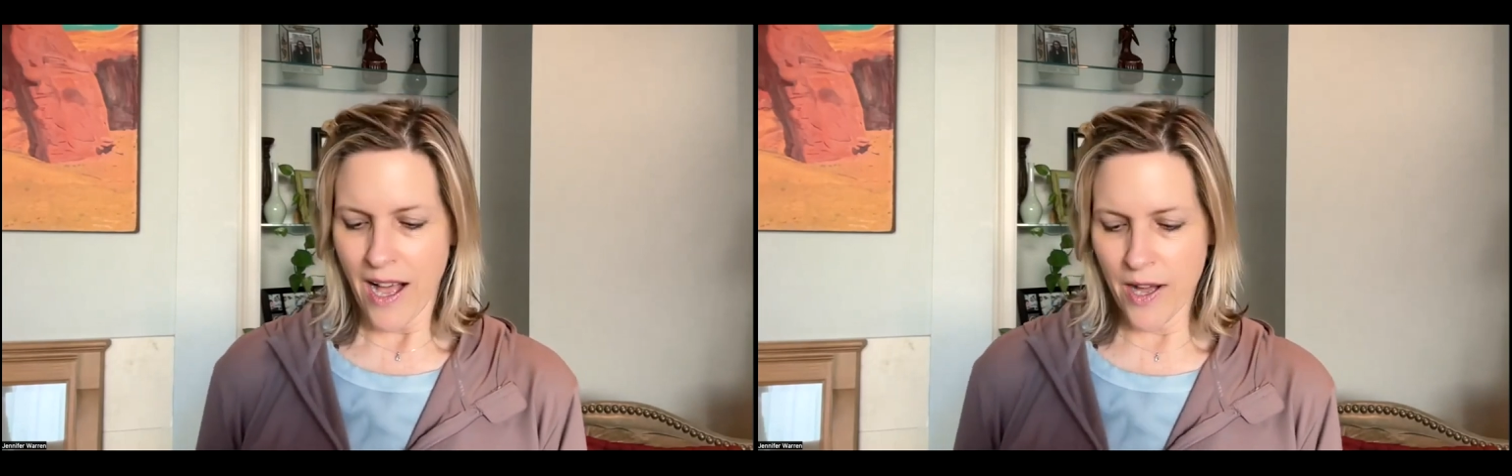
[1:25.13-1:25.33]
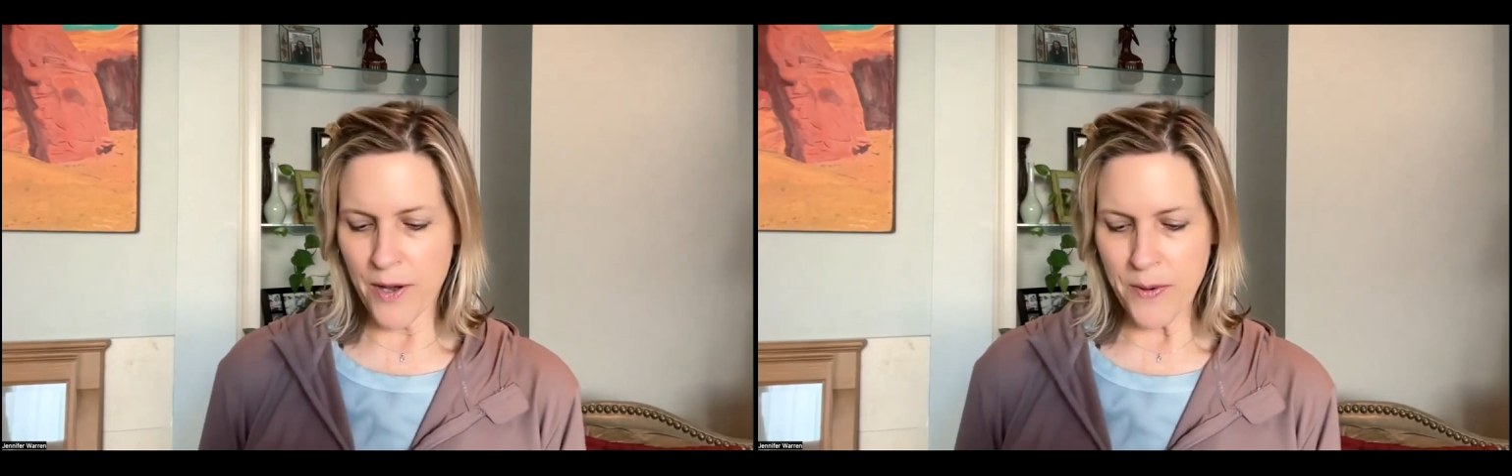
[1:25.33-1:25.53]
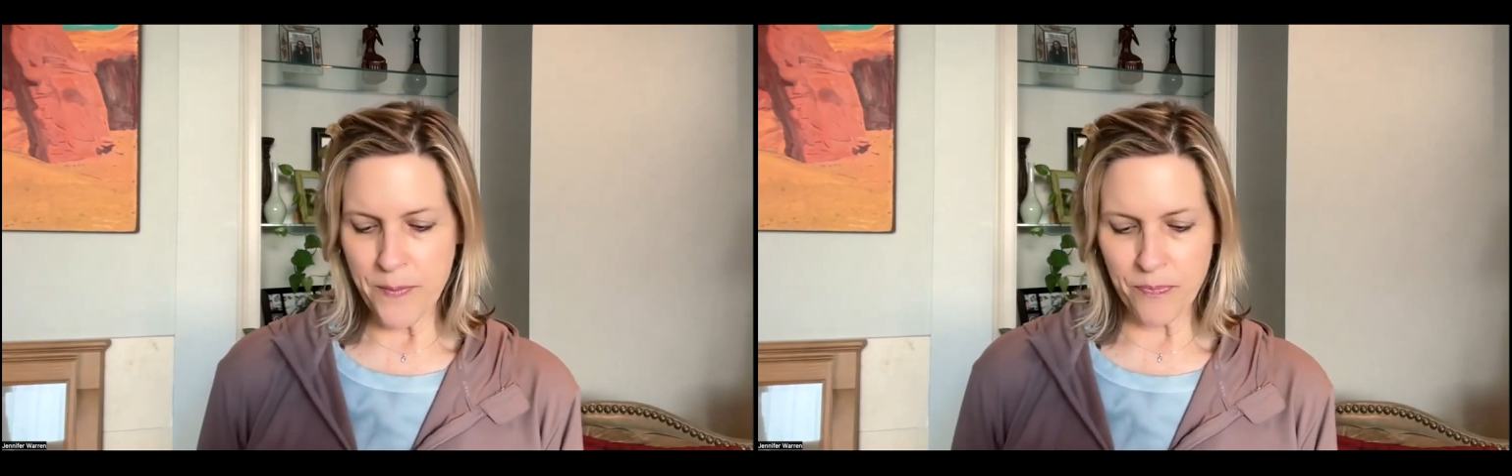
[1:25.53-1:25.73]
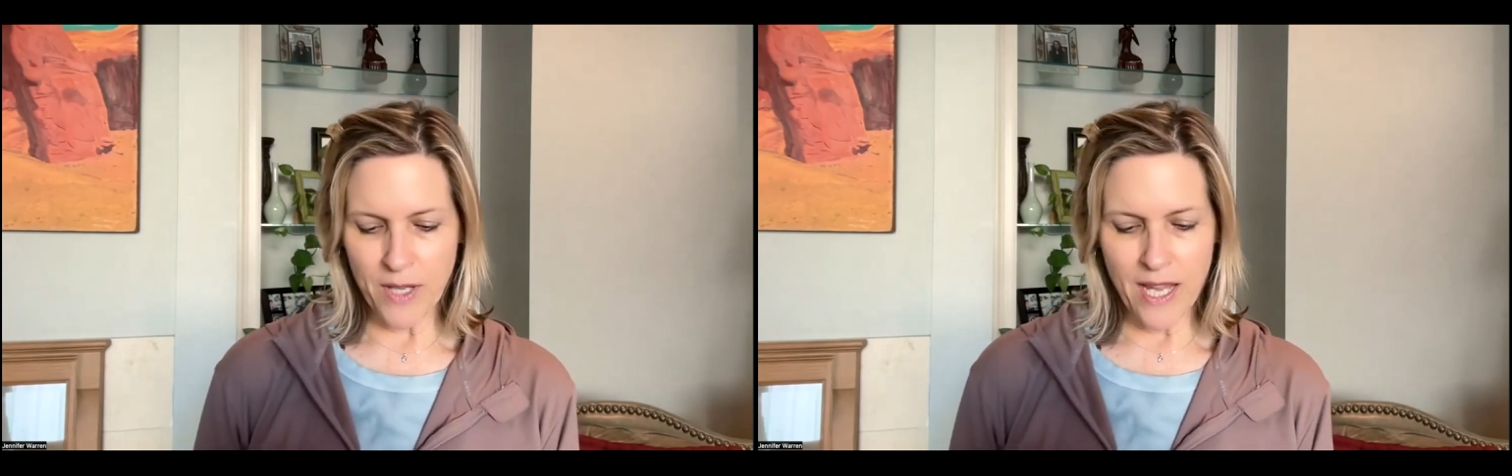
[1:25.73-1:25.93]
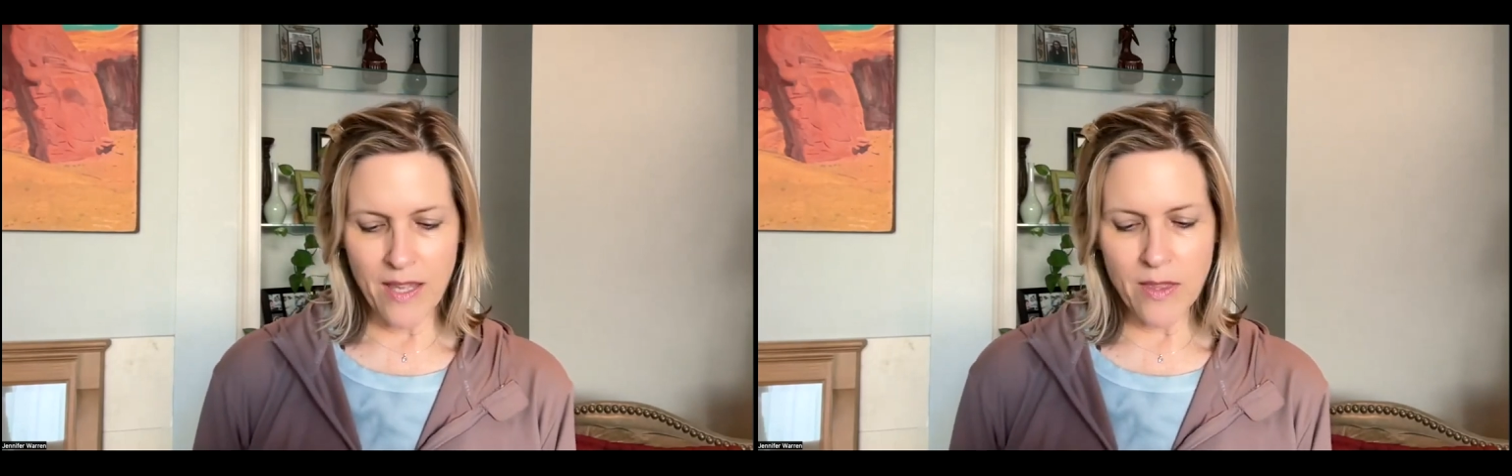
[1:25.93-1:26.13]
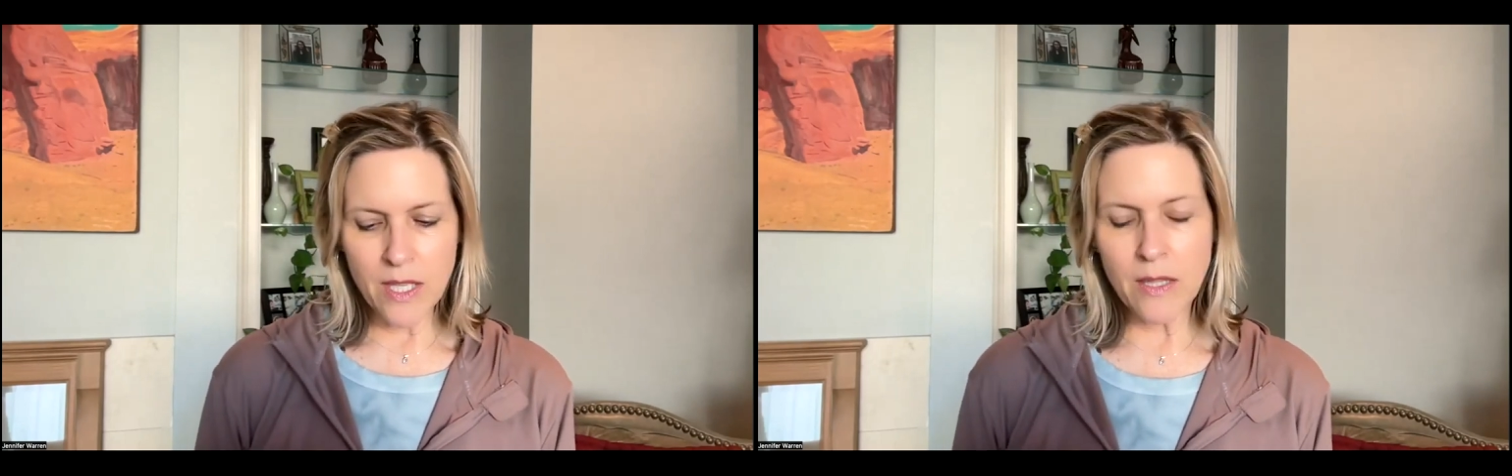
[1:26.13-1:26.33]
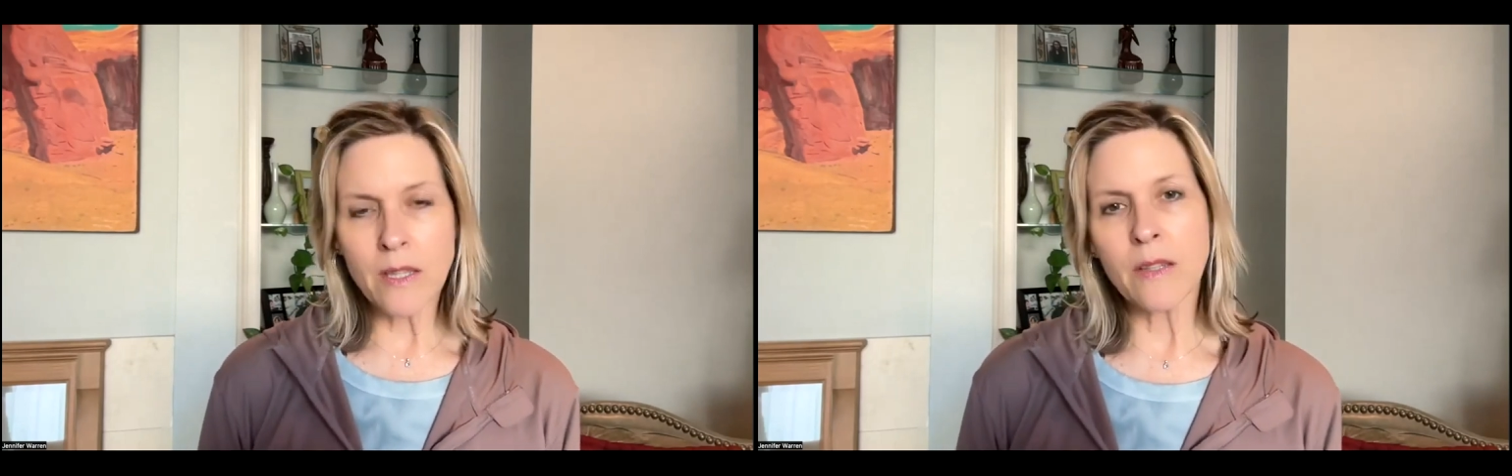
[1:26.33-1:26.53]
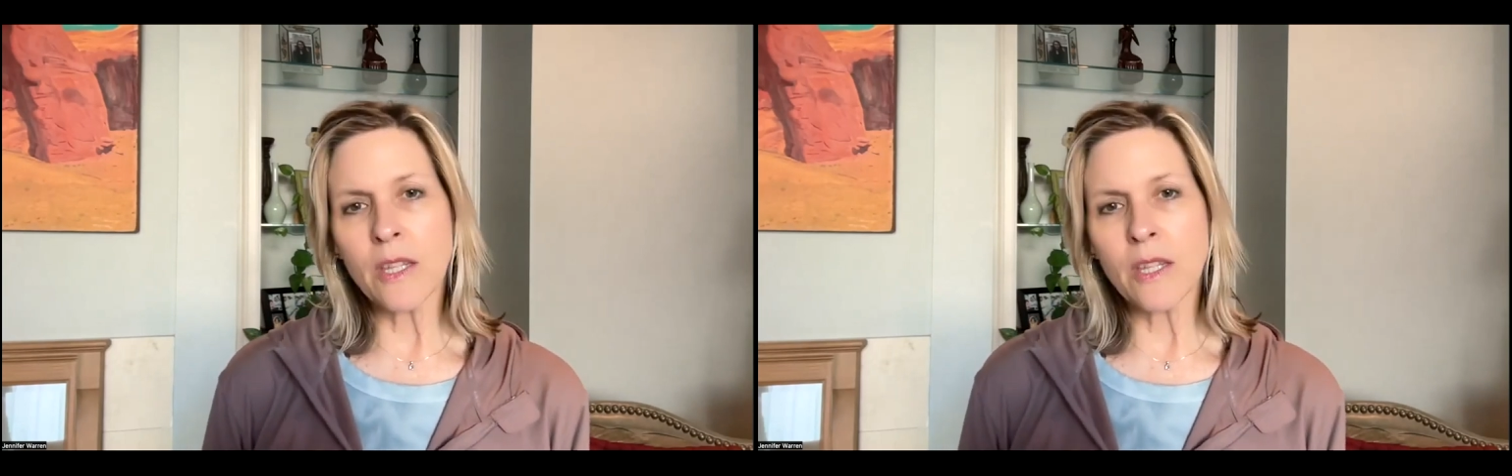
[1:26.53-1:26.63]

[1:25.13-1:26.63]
And then